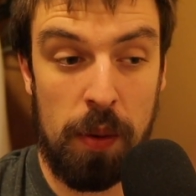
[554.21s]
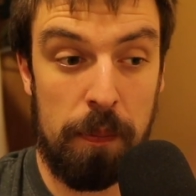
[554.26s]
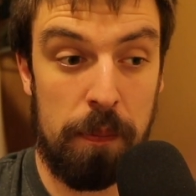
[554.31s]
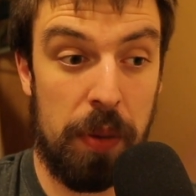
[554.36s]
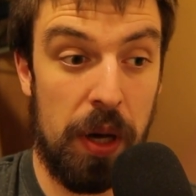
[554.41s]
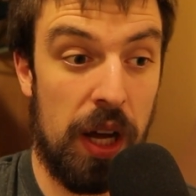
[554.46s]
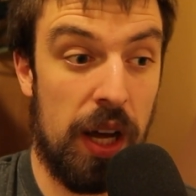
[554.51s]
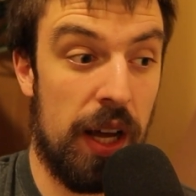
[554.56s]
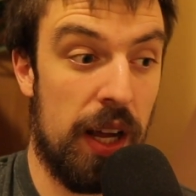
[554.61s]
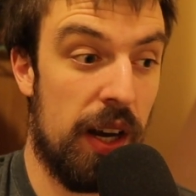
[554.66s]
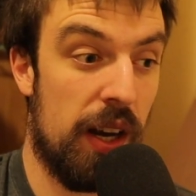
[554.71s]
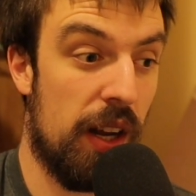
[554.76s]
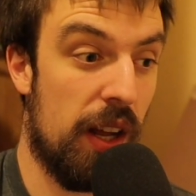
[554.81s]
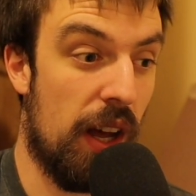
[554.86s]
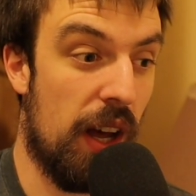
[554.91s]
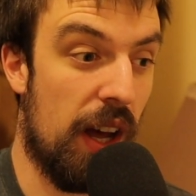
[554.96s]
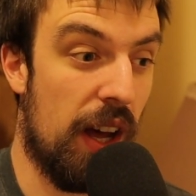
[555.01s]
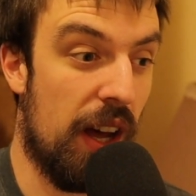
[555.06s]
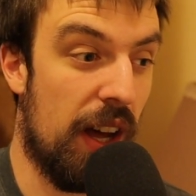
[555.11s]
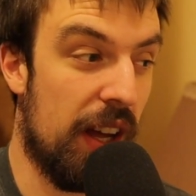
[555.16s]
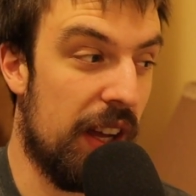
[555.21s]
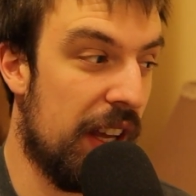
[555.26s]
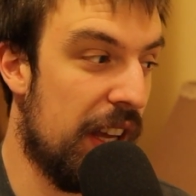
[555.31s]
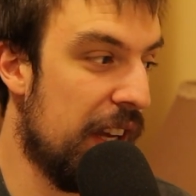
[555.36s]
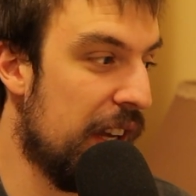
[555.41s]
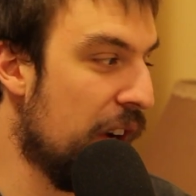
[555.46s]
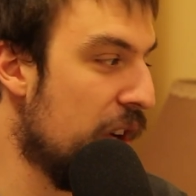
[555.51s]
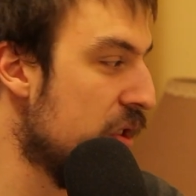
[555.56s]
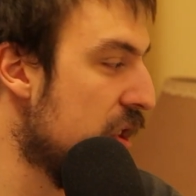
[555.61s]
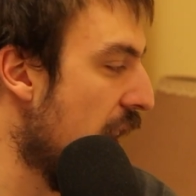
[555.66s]
But he
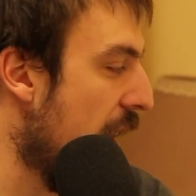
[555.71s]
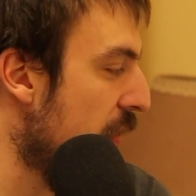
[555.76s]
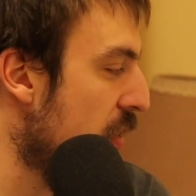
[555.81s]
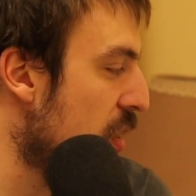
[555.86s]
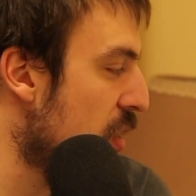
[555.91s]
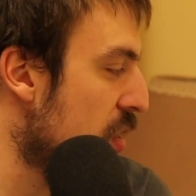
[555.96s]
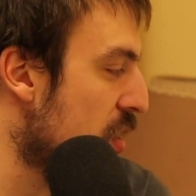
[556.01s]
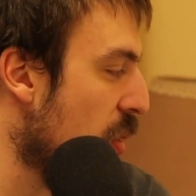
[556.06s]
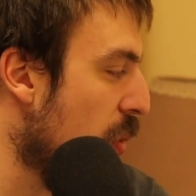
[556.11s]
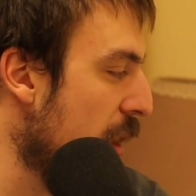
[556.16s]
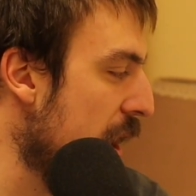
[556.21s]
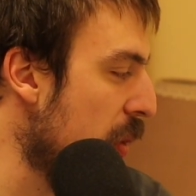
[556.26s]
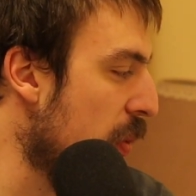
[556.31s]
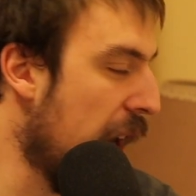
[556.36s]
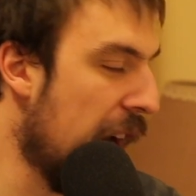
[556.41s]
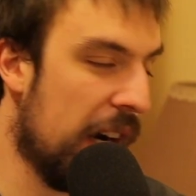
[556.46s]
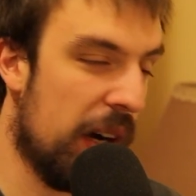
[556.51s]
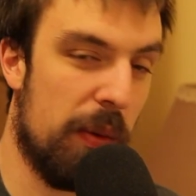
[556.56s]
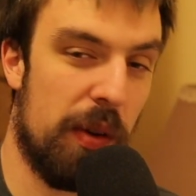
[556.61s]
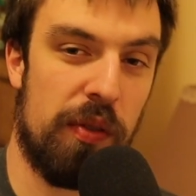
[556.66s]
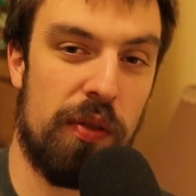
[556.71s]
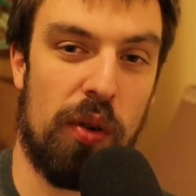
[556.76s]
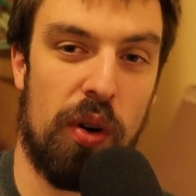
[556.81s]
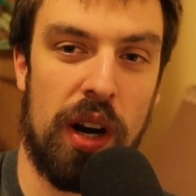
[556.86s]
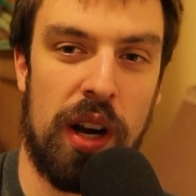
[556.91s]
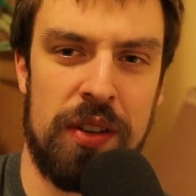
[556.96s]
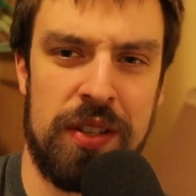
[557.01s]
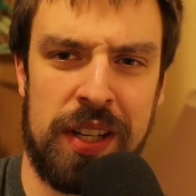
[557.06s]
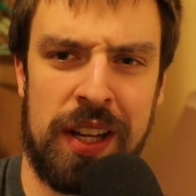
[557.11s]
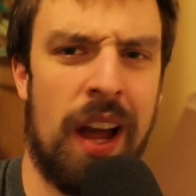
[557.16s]
goes, "Have you used a weed whacker before?"
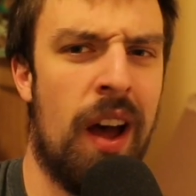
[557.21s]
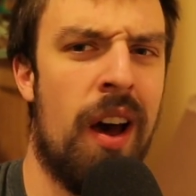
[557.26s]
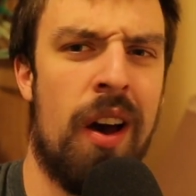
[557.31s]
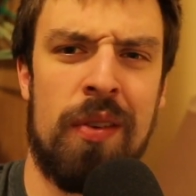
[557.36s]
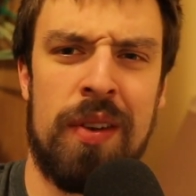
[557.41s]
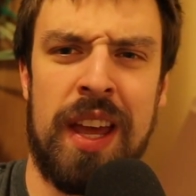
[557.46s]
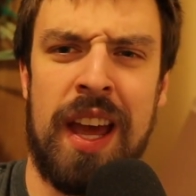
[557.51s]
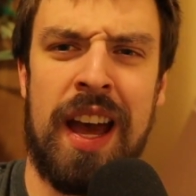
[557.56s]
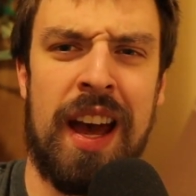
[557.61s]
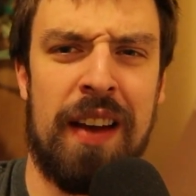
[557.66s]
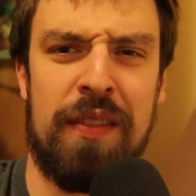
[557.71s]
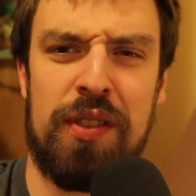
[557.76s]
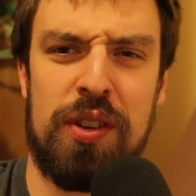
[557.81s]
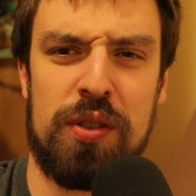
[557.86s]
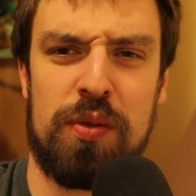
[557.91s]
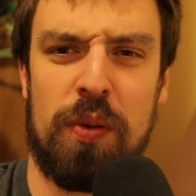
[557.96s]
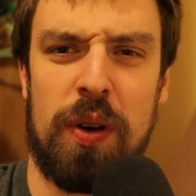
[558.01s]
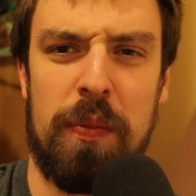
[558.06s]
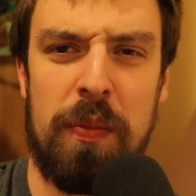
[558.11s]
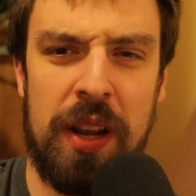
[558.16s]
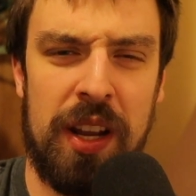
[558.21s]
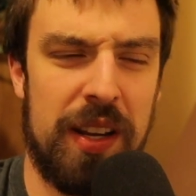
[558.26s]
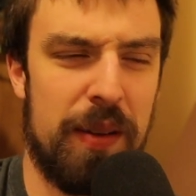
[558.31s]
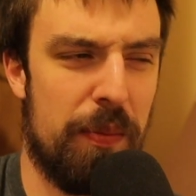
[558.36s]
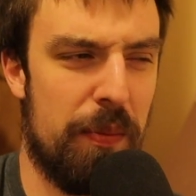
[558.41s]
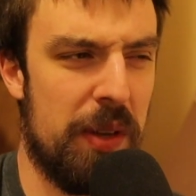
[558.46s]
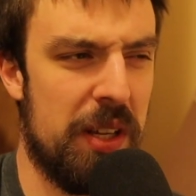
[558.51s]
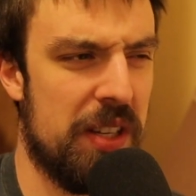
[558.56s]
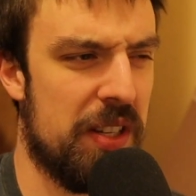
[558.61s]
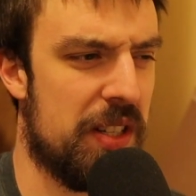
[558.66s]
And I was like, "Oh yeah, I've used one
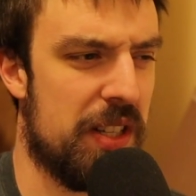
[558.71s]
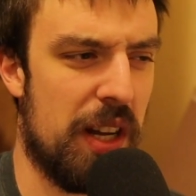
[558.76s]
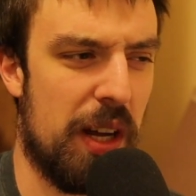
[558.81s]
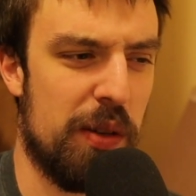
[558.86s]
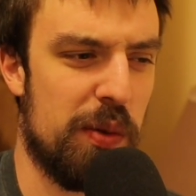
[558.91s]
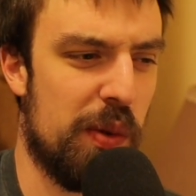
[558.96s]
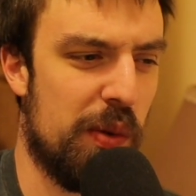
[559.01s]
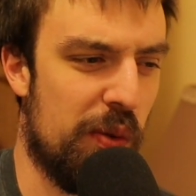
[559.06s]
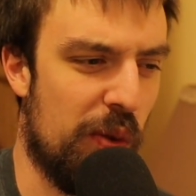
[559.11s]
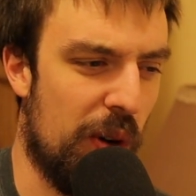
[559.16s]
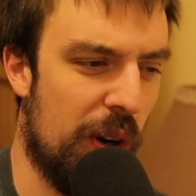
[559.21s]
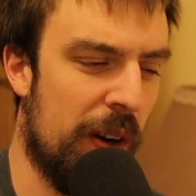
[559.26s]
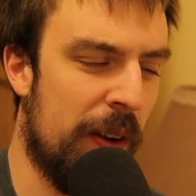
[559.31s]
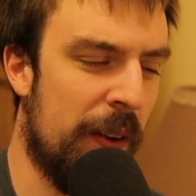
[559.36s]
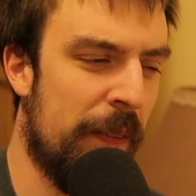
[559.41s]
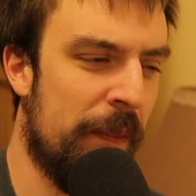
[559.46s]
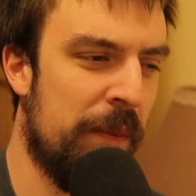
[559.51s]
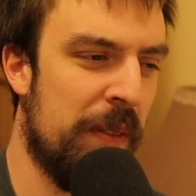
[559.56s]
millions of times before."